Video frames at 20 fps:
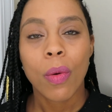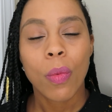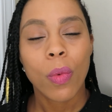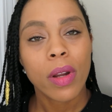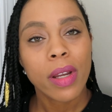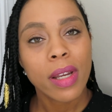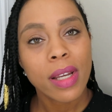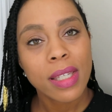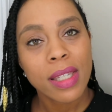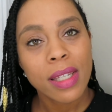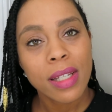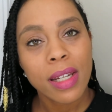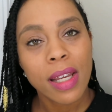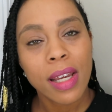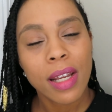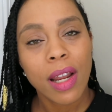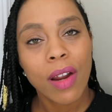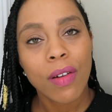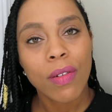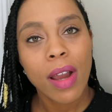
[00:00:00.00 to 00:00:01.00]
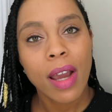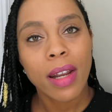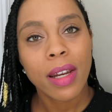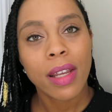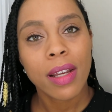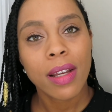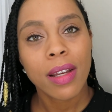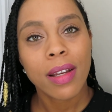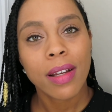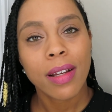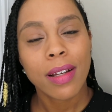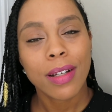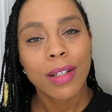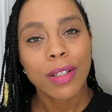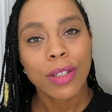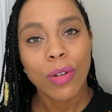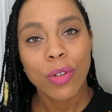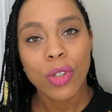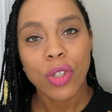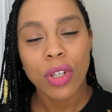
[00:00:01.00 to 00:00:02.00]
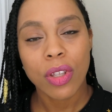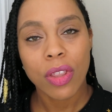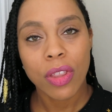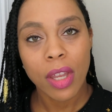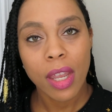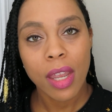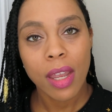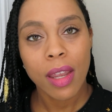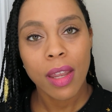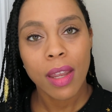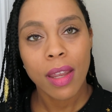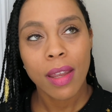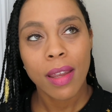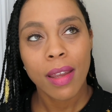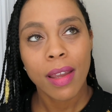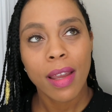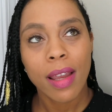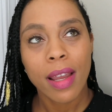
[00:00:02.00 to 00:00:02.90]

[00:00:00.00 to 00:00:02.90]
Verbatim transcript: "Well, isn't it ironic? Don't you think?